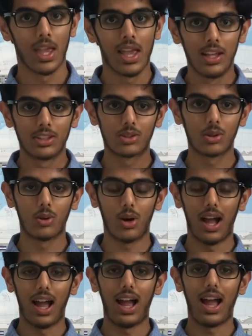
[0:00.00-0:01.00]

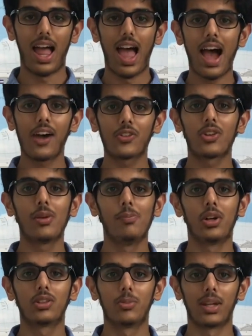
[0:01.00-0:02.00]
So after I
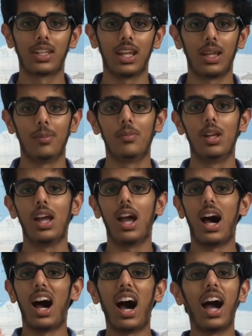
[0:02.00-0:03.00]
built my game,
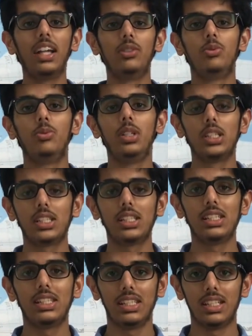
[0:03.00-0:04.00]
I really
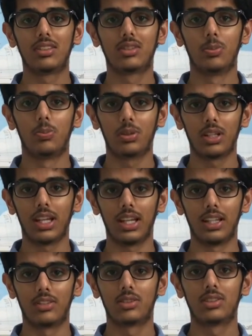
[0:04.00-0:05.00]
needed to play
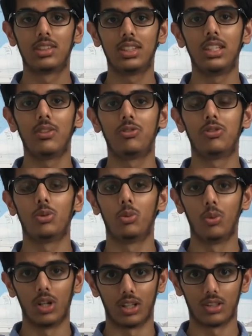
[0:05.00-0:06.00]
it to see if it
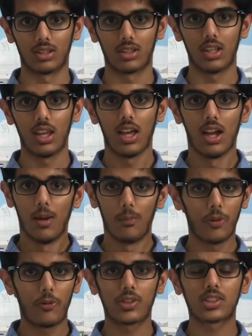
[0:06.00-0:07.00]
worked.
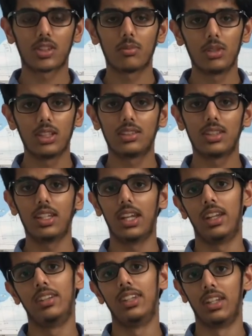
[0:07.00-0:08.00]
But for some reason,
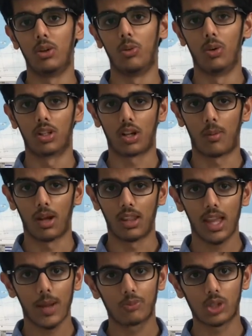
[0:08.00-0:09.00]
it didn't work on my
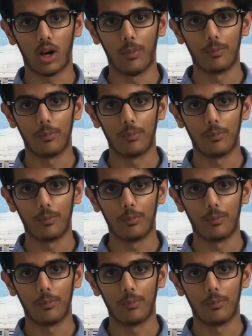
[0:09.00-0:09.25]
laptop.